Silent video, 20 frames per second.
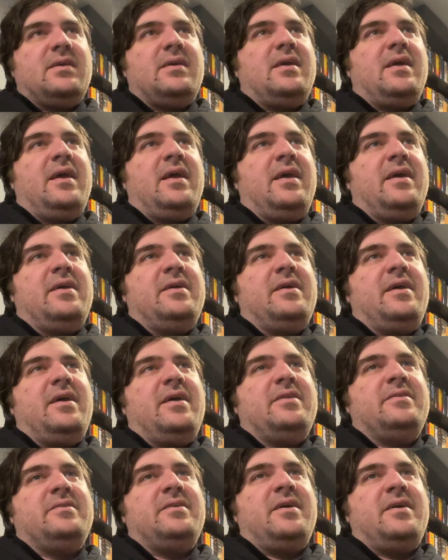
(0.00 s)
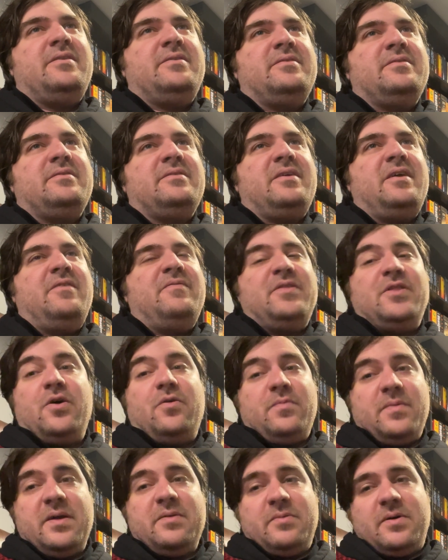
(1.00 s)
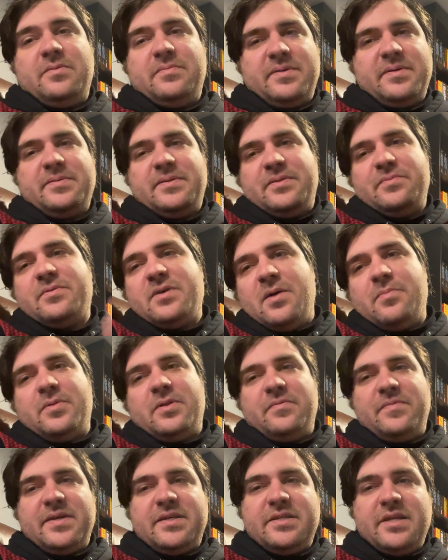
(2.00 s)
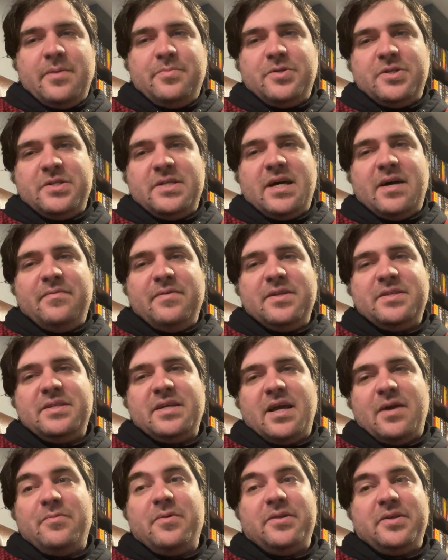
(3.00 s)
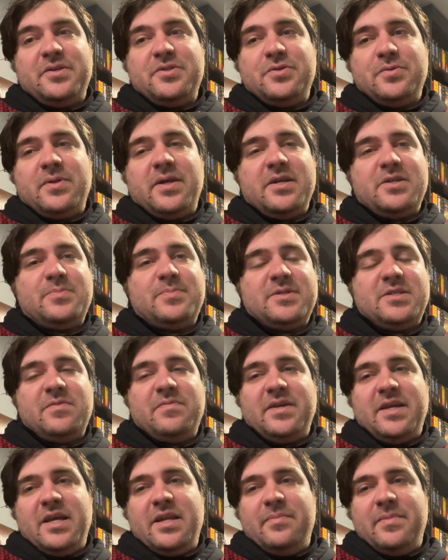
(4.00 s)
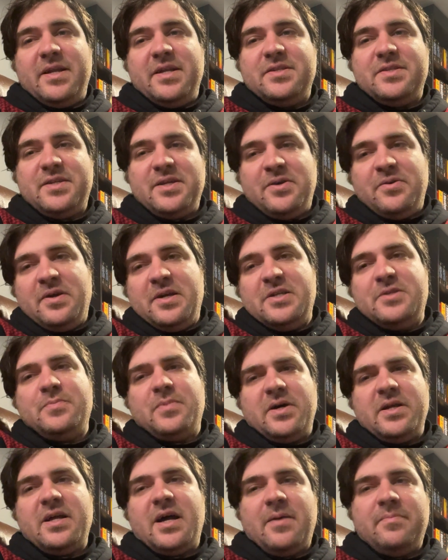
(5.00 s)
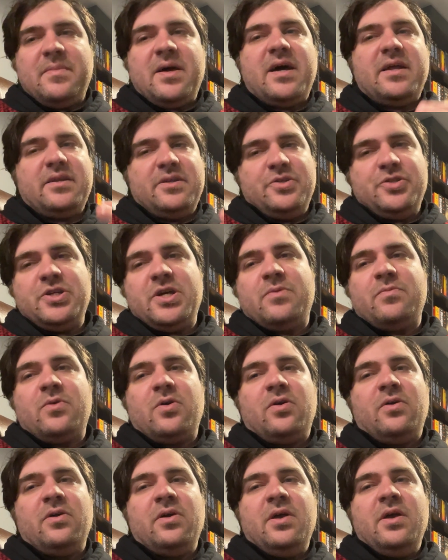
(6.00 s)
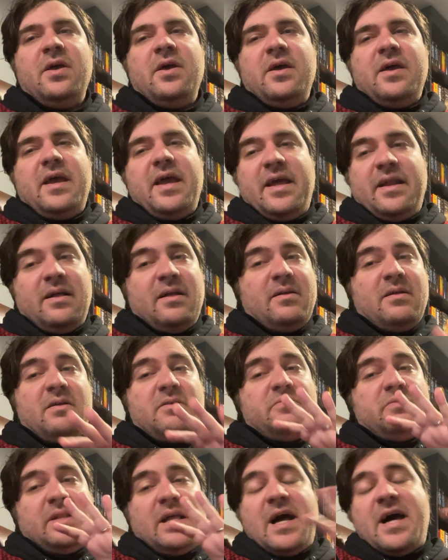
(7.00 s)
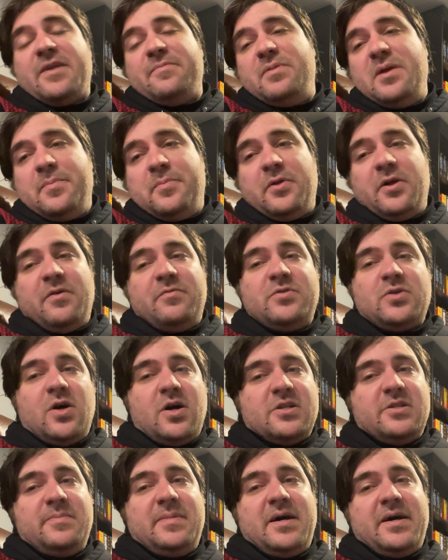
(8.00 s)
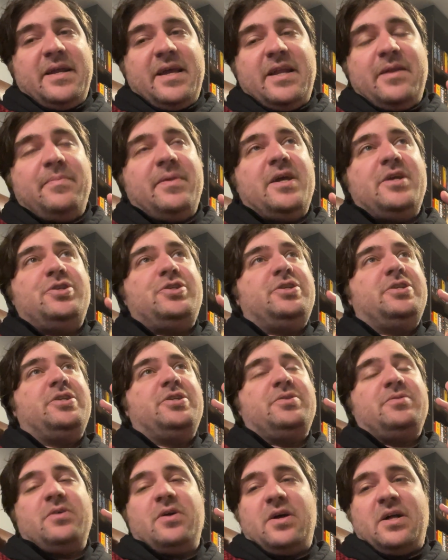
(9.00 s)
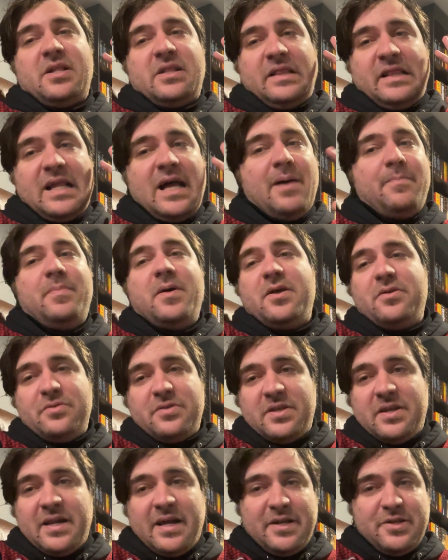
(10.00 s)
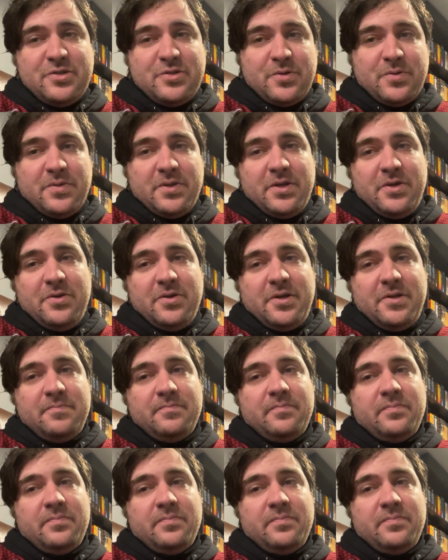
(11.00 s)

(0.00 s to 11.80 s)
even though, well, with a couple of exceptions, obviously, I really do like specific animated series, but I'm not in general. And a lot of people have talked about animation a lot better than I certainly could.